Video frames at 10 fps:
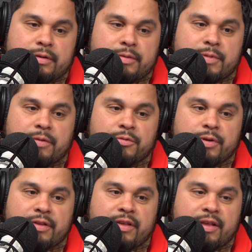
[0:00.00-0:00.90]
Sometimes we'll
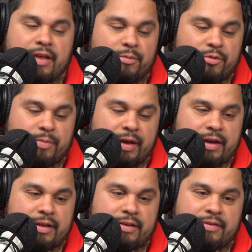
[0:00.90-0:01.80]
get tables
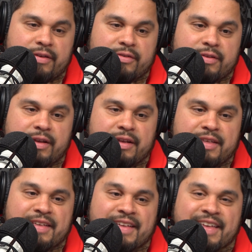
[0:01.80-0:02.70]
back and these things look
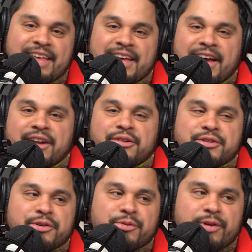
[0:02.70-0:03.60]
like, I know I
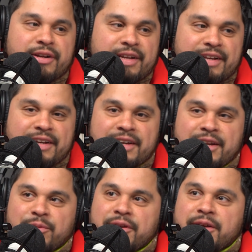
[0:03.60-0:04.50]
joke around like
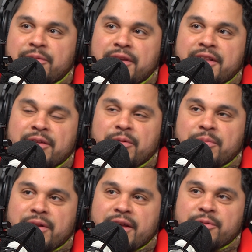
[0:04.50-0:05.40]
WWE, they've
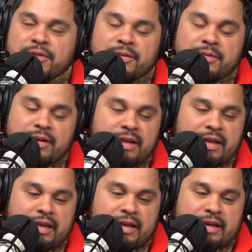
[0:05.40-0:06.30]
been playing with it,
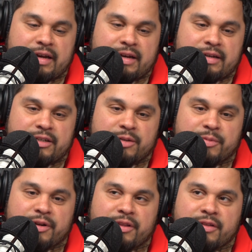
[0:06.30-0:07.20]
but
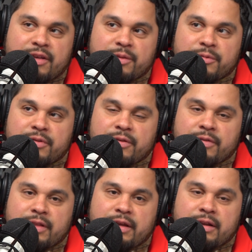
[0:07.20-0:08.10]
jumping on the table and stuff
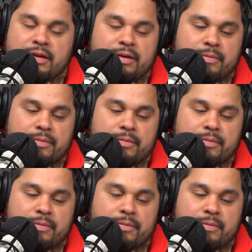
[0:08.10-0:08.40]
like that,